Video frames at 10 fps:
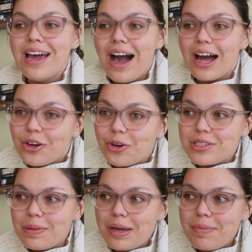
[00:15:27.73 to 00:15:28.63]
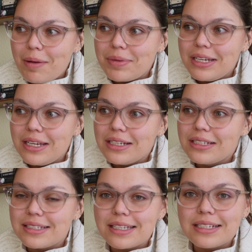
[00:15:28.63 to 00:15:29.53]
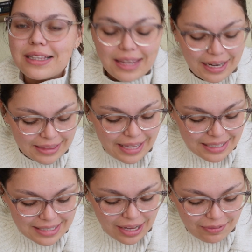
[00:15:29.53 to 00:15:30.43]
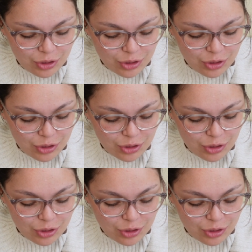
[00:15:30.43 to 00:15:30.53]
I don't know, something about me doesn't like lend itself